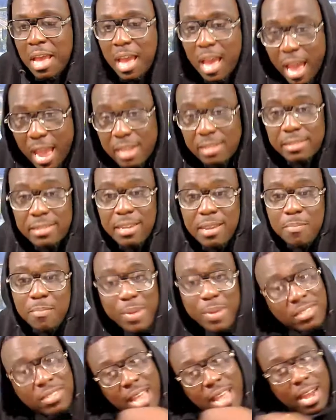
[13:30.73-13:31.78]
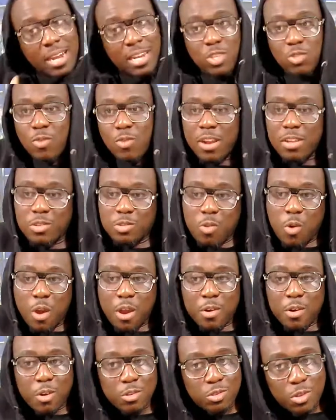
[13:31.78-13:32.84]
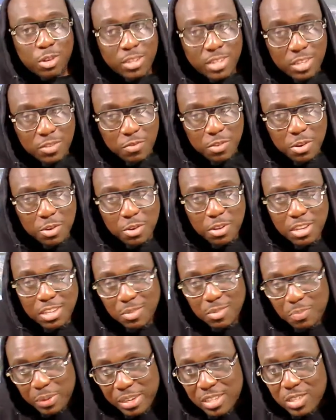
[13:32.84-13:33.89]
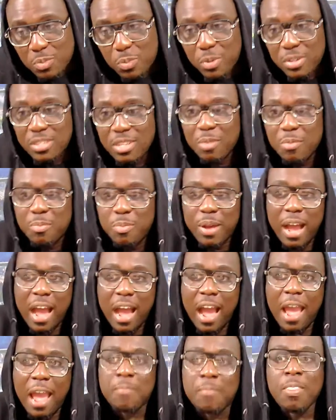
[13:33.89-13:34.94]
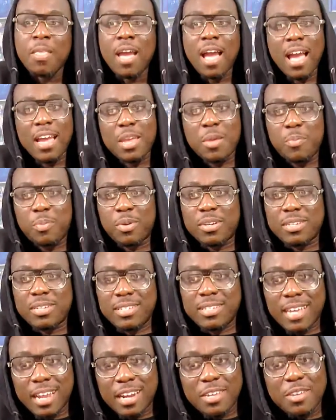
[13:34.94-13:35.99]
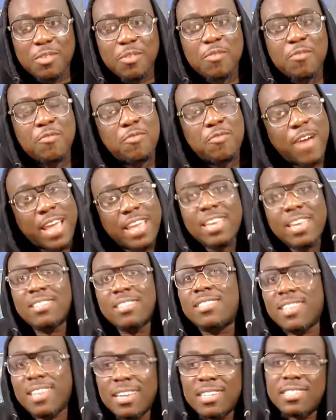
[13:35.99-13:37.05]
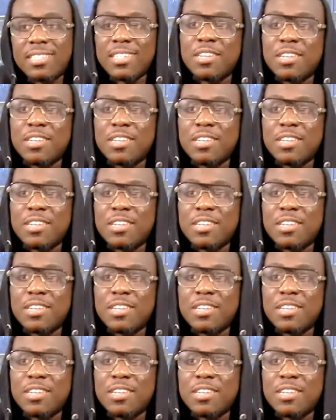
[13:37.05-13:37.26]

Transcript: And basically, this is what is going on. So, this video is being sponsored by, I keep on telling you, Vikas Kitchen.